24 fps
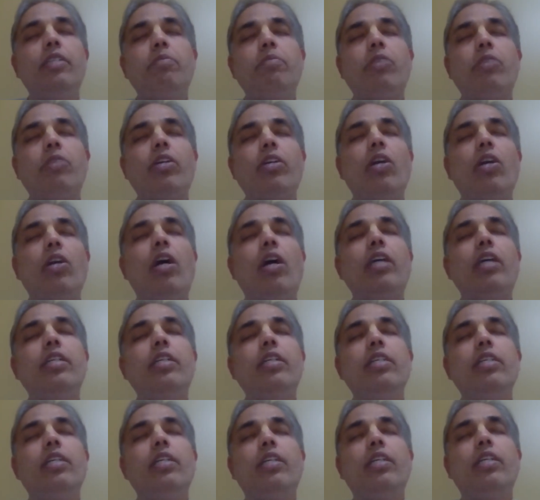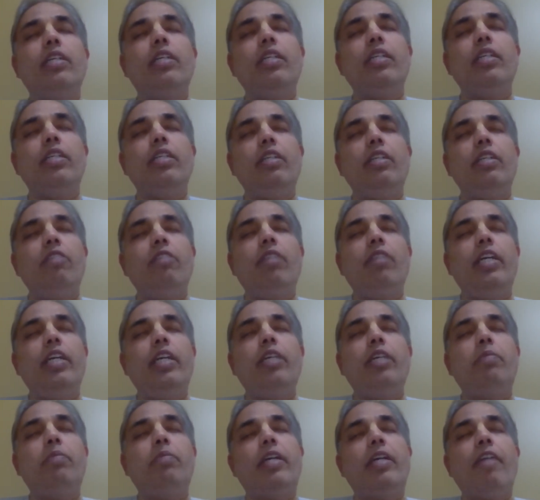But Lord, he will
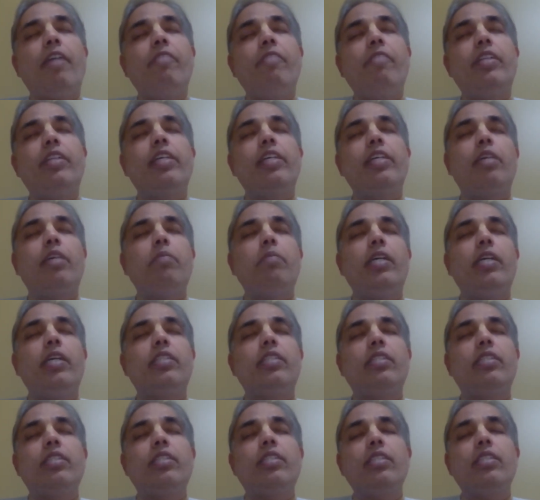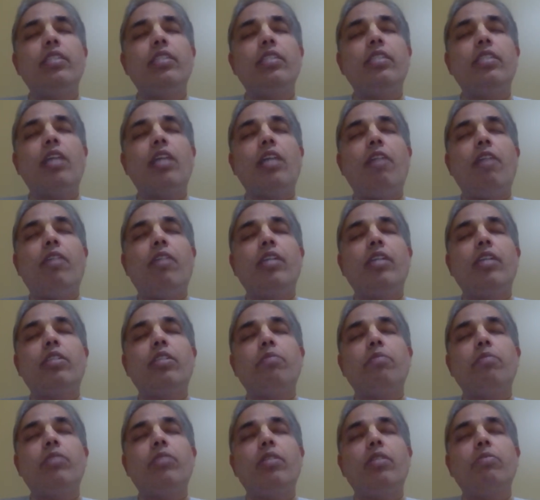eat, but everything remains. Isa
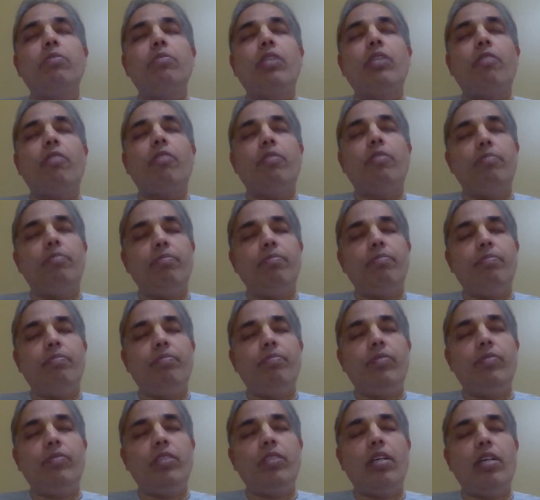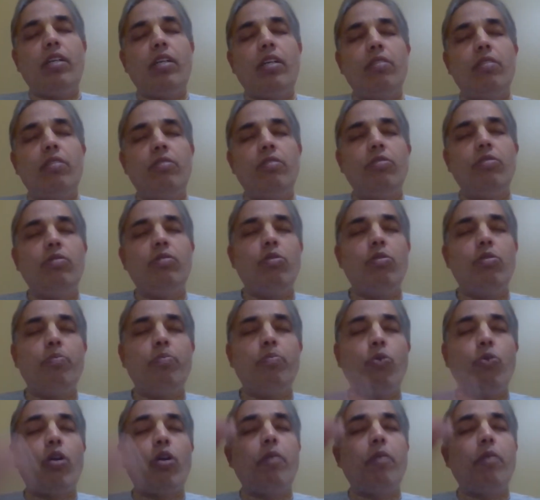vasyam idam sarvam, or
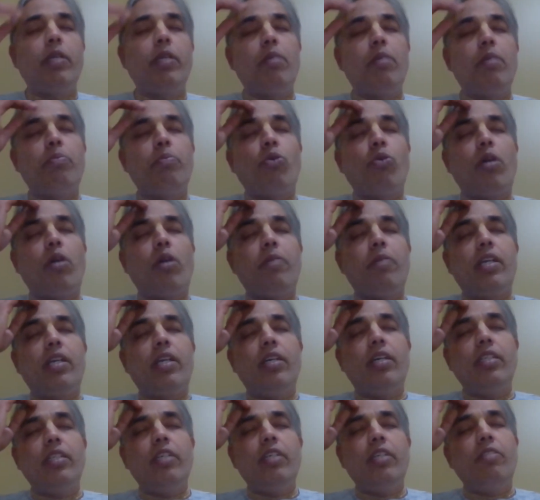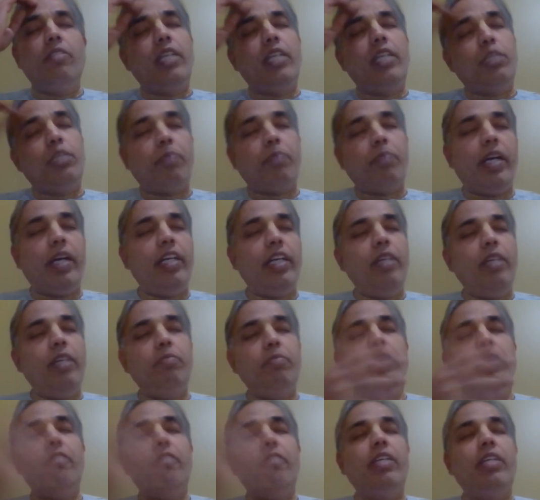purnamidam purnamada. Even despite
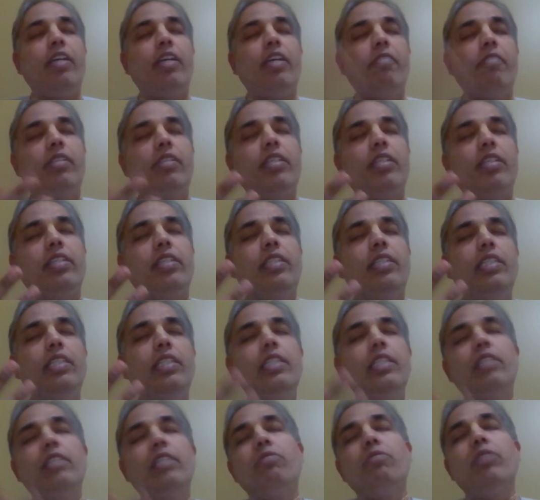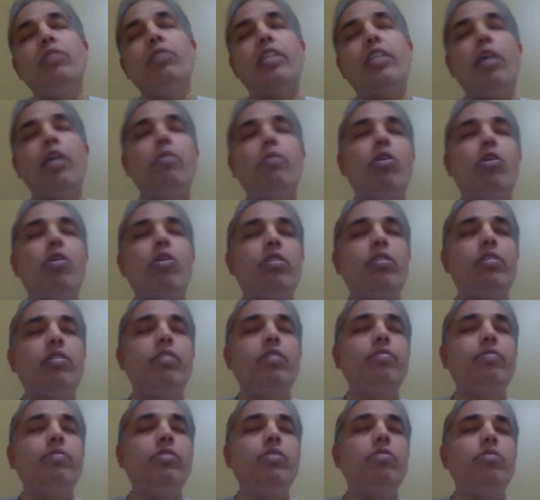him giving everything, we came out,
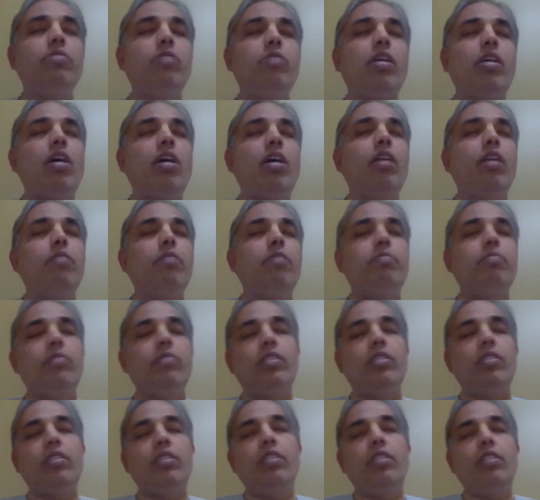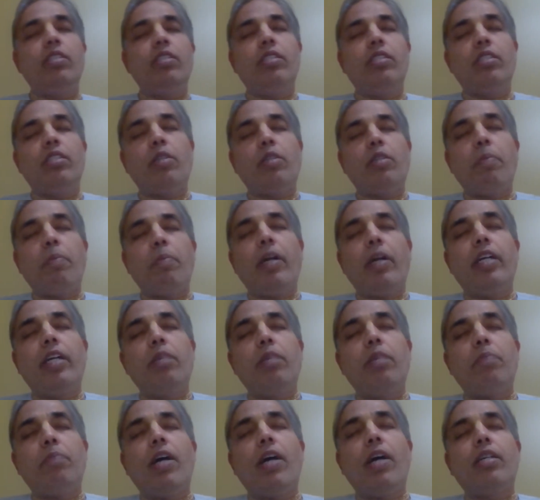we are all is
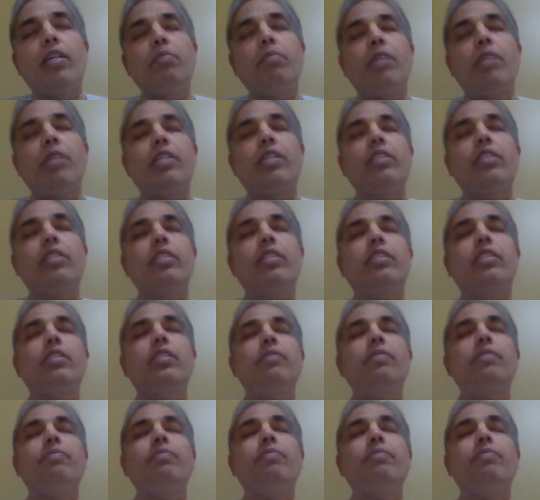separated part and parcels.